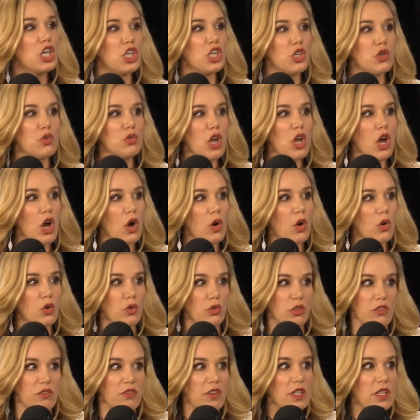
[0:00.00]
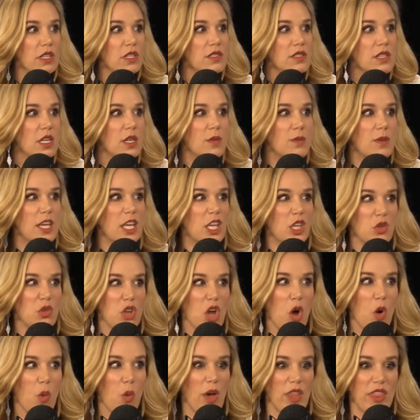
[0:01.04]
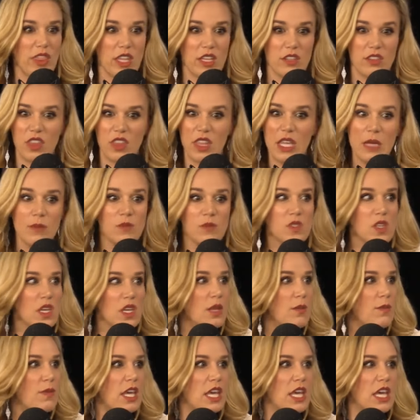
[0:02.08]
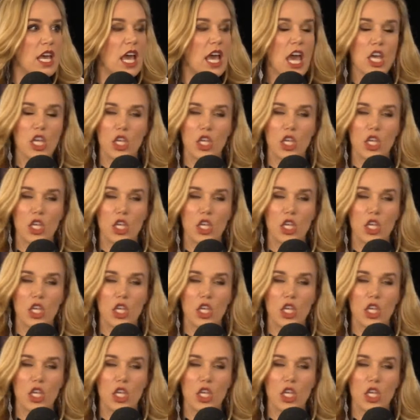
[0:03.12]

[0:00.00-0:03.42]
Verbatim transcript: you know who the villain's gonna be, you know what the theme's gonna be,